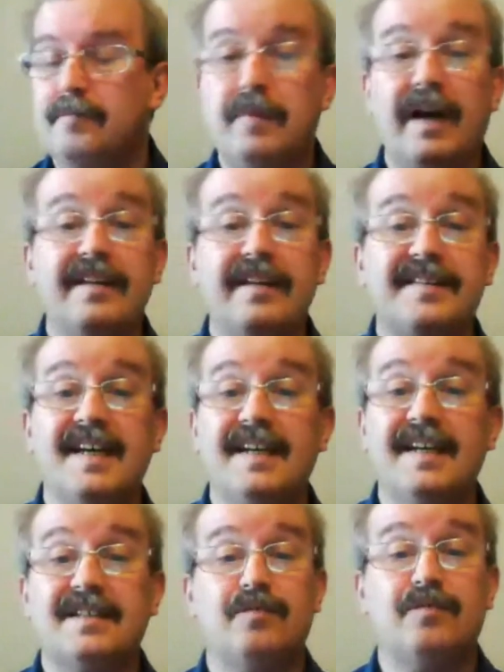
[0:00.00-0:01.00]

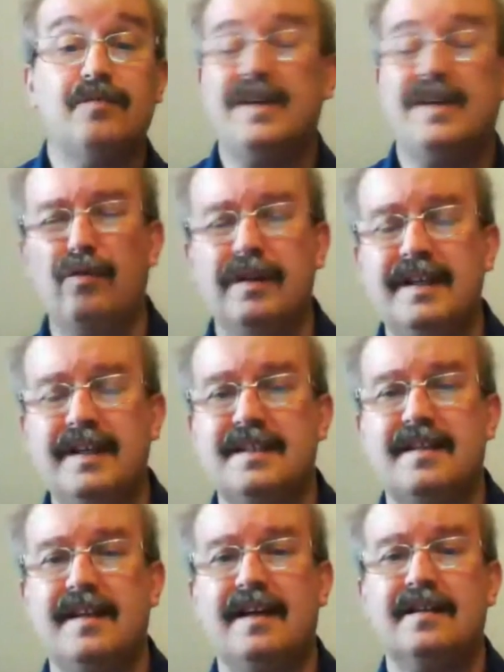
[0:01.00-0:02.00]
mindset. We can have all
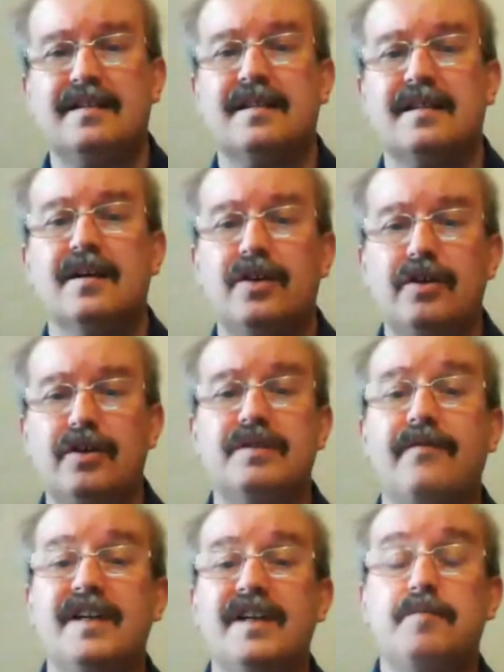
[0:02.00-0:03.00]
these things
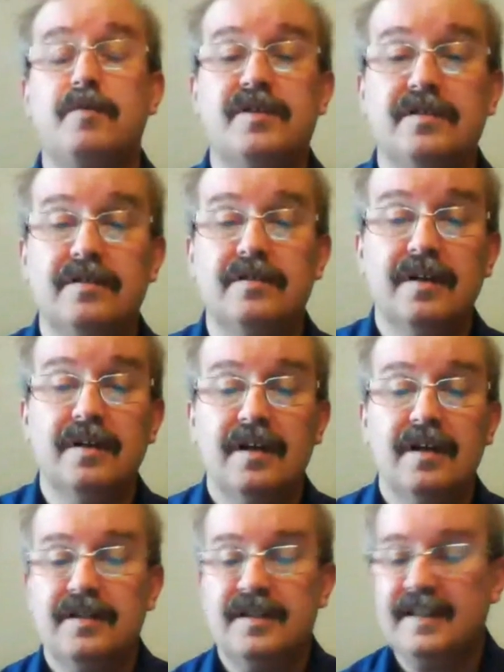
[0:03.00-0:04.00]
using Facebook
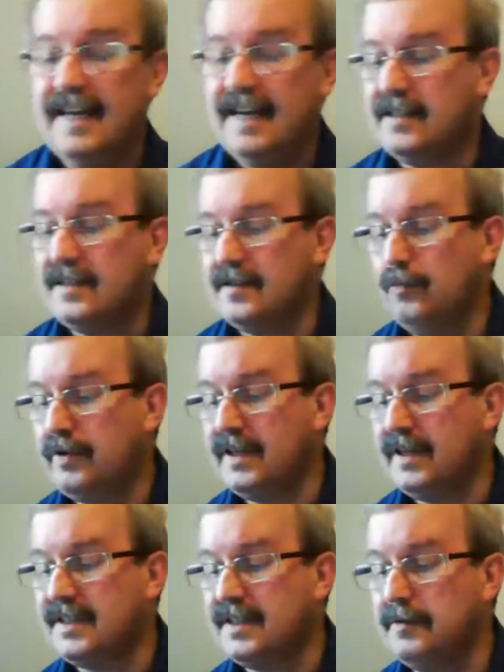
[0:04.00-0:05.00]
to get
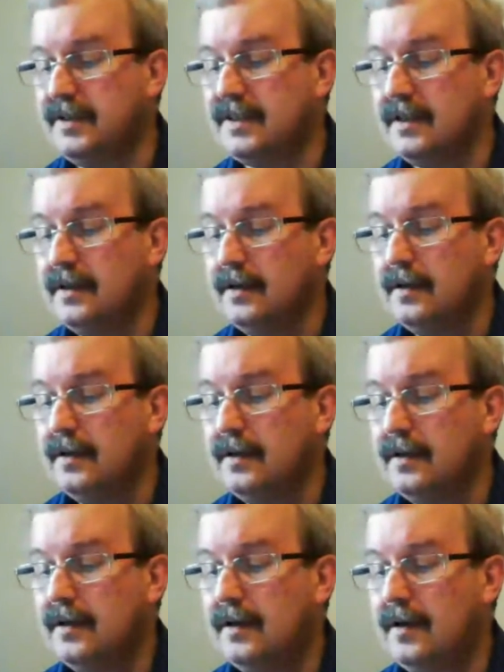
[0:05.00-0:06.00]
more customers.
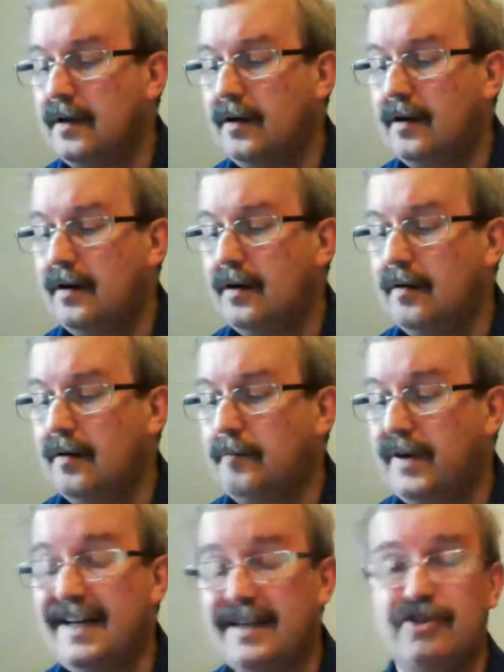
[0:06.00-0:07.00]

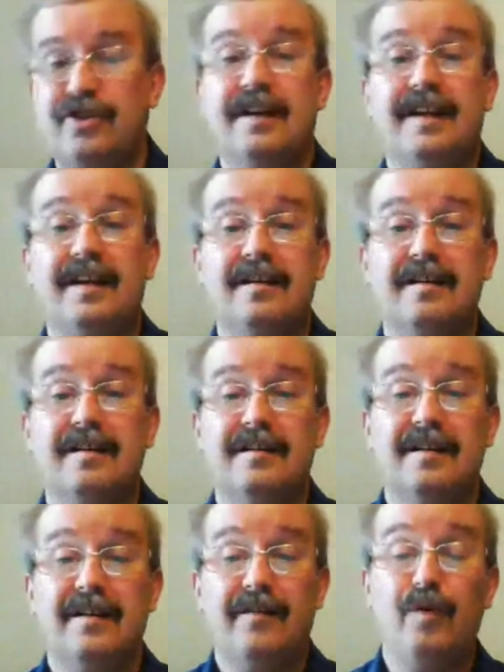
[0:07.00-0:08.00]
But actually,
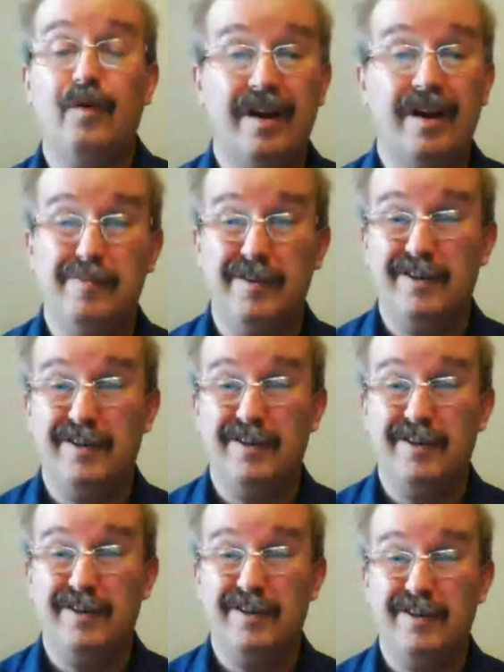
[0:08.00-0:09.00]
if we're ill
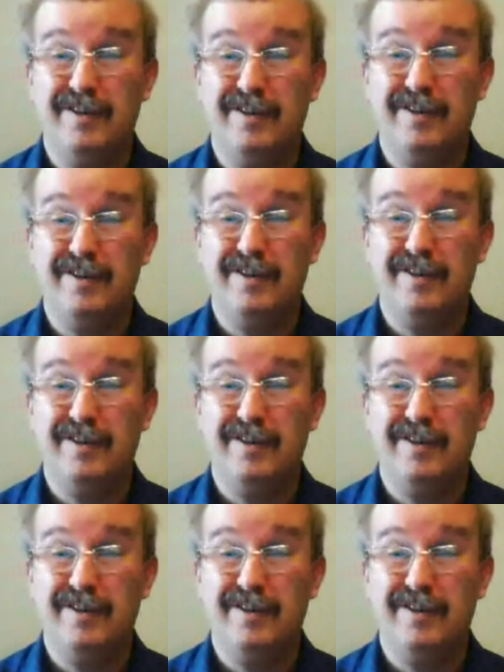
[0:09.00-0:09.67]
because of stress,